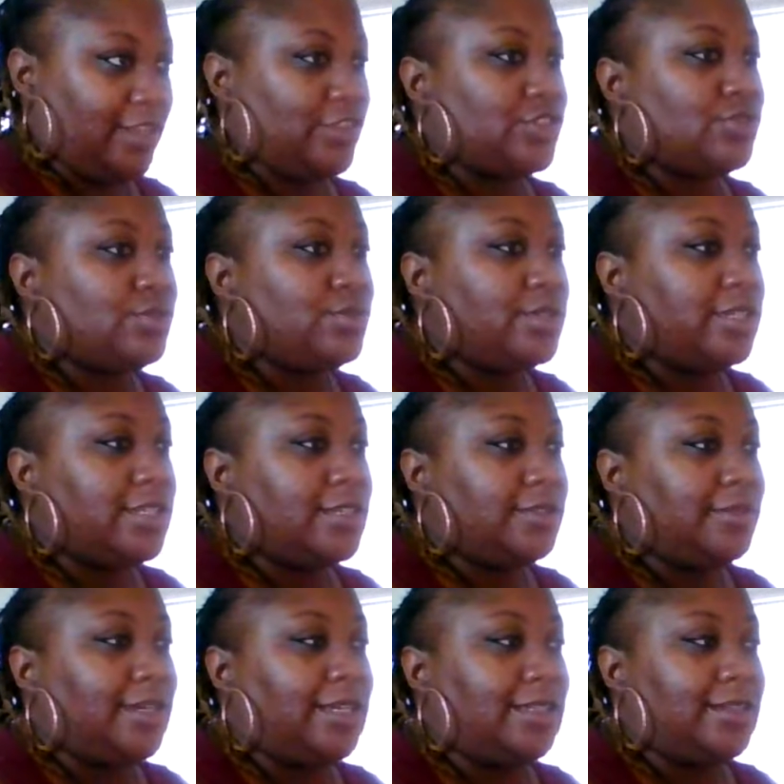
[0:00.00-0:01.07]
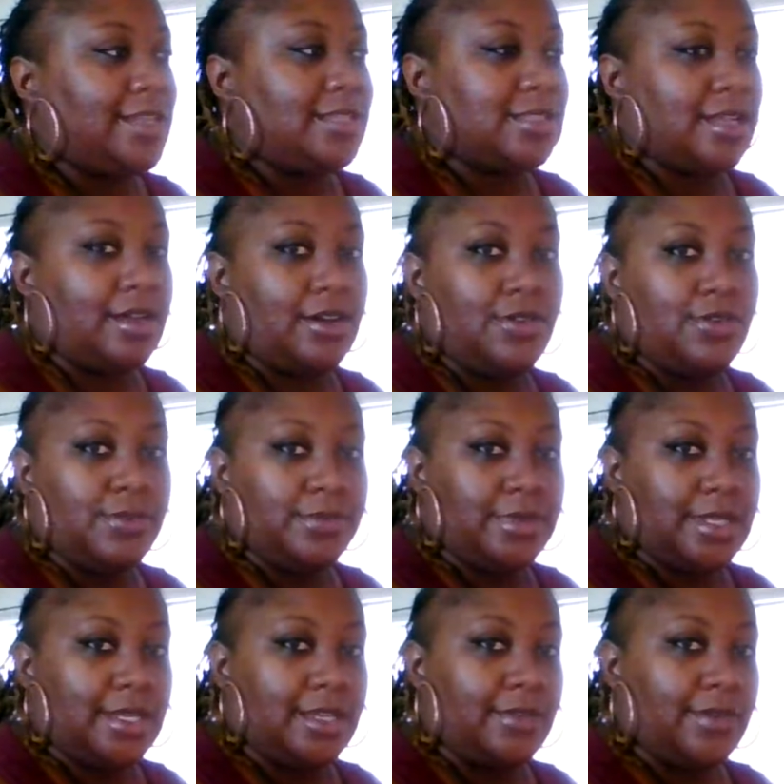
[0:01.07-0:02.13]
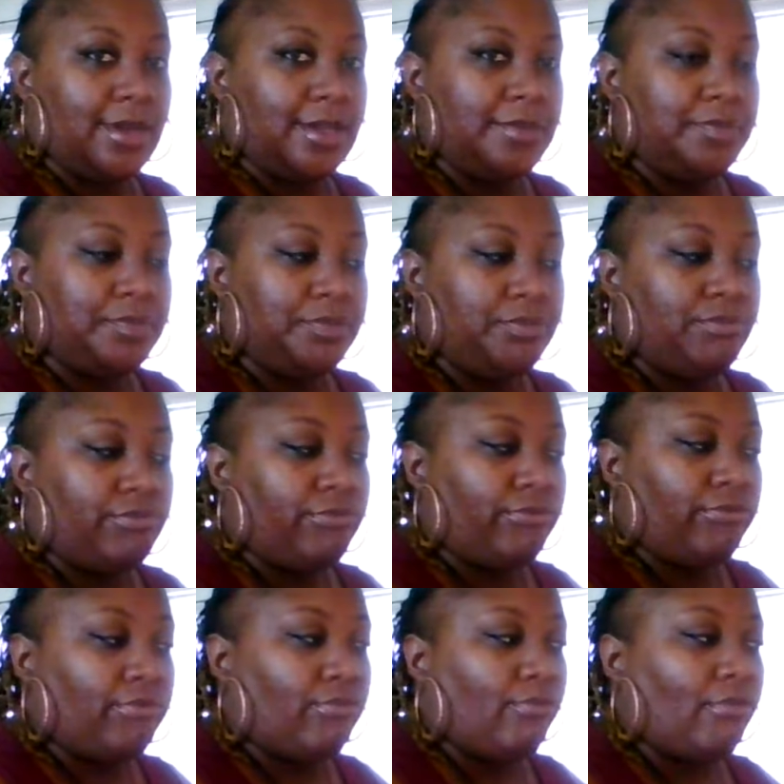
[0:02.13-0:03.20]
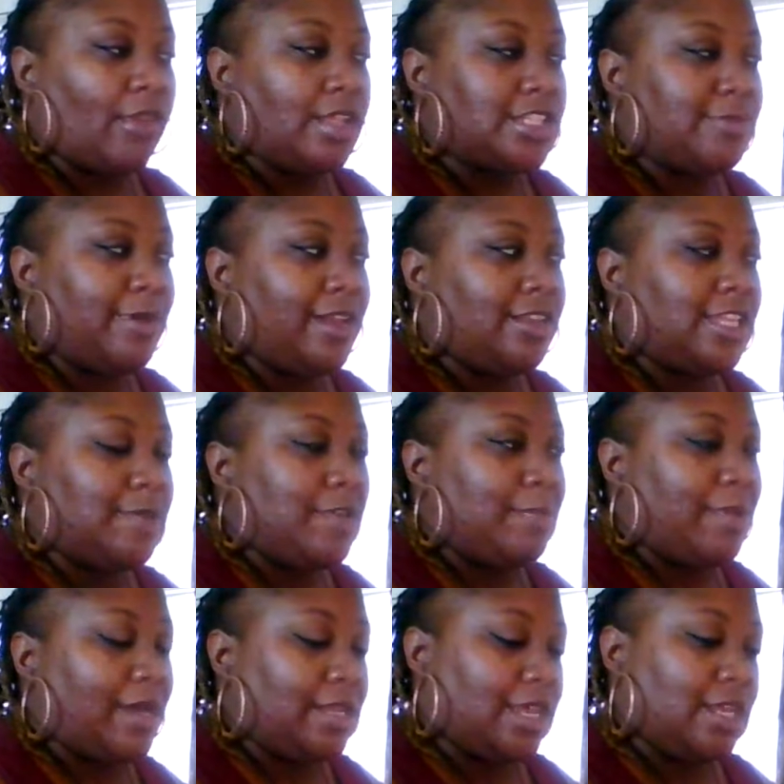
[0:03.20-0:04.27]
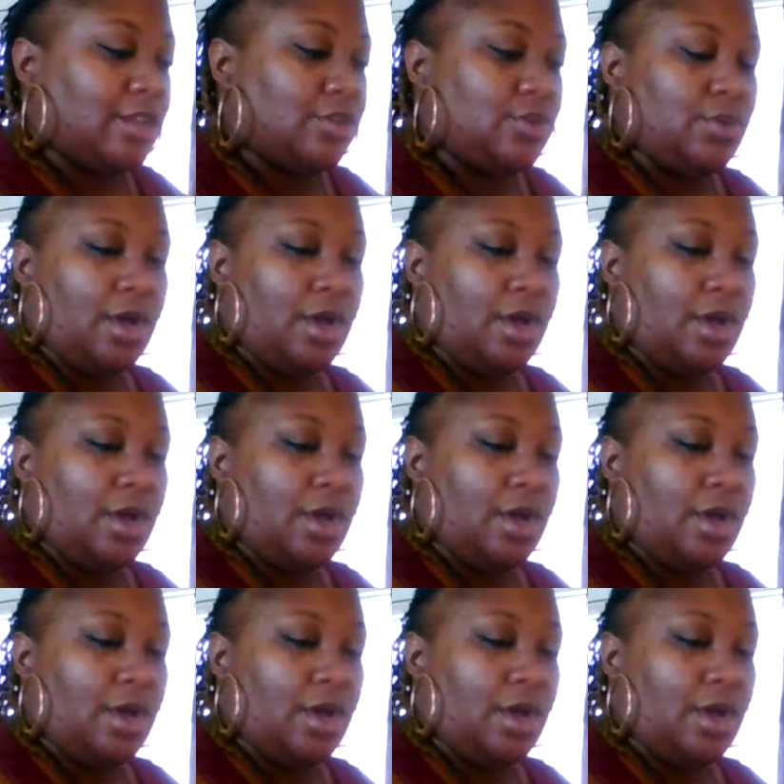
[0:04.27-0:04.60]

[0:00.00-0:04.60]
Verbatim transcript: Trulia. That's the home thing, right? Somebody could be about to get a new